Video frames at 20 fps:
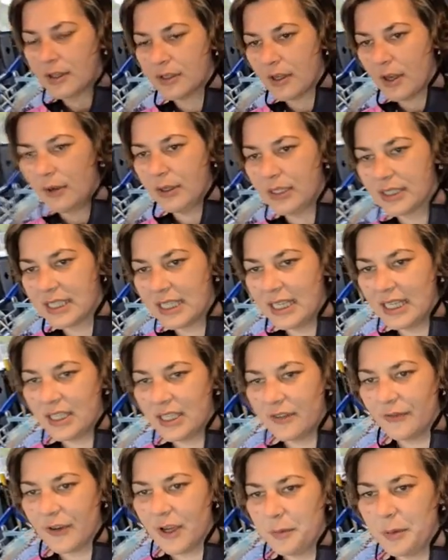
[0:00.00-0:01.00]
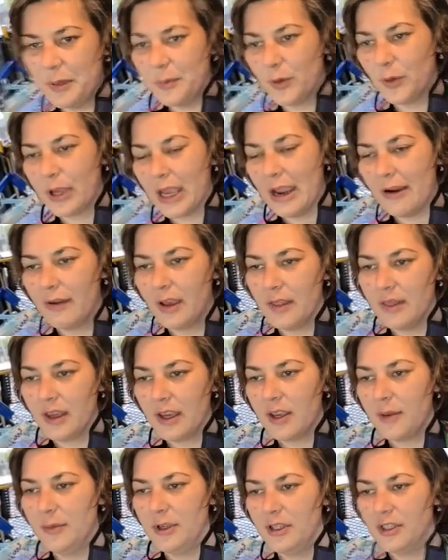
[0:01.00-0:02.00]
So it solidified people caring in
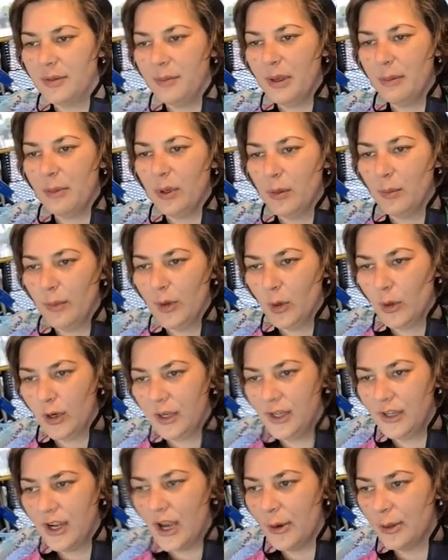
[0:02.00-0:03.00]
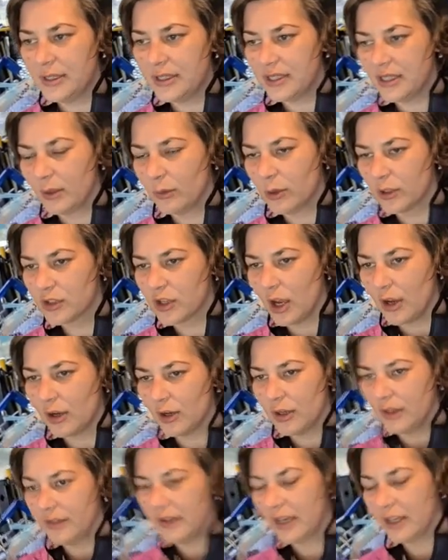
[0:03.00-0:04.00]
their community a bit more and noticing what's
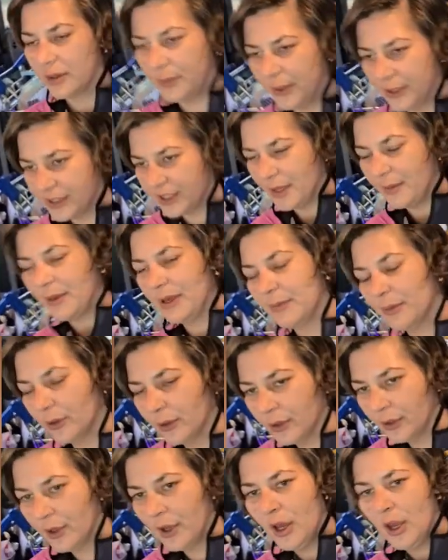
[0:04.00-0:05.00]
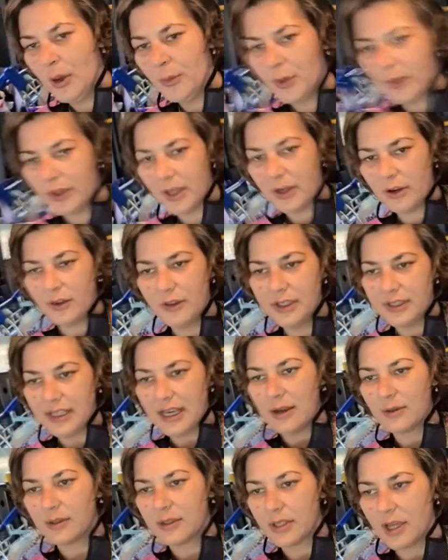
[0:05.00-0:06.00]
going on in their community a bit more. But then on the
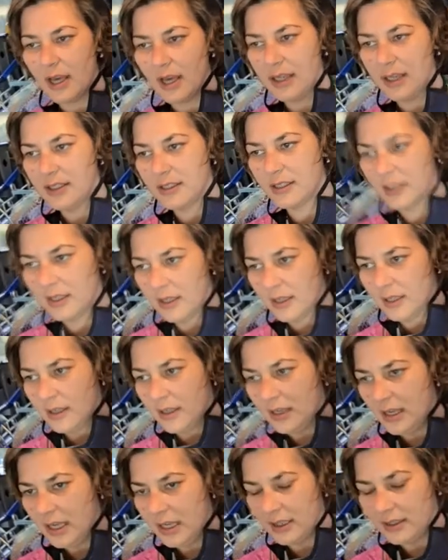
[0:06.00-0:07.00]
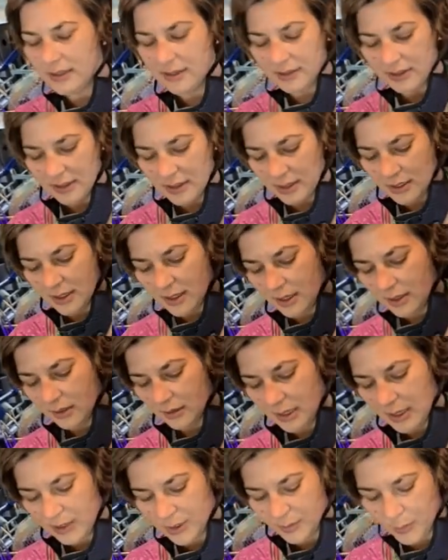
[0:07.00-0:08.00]
downside, it's
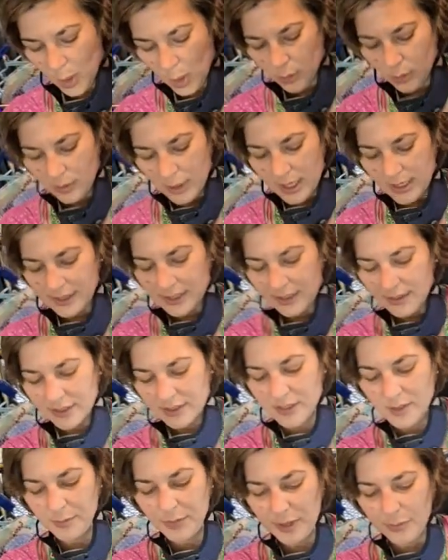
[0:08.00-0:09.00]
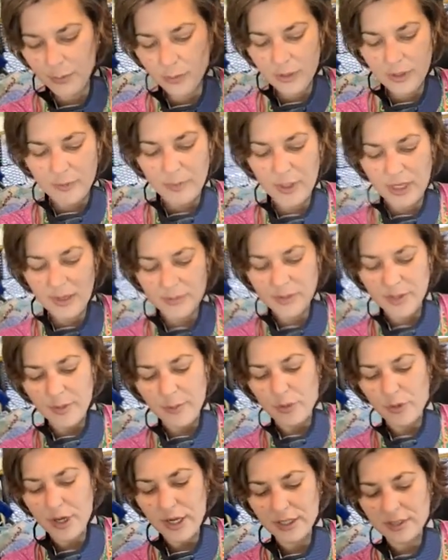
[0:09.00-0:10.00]
polarizing. There's some people that have been
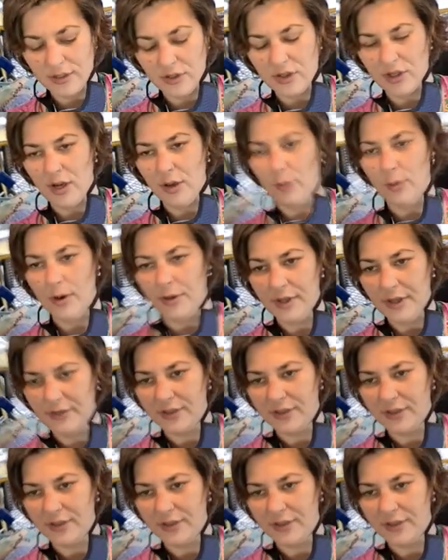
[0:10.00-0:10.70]
absolute pricks, and do you know what?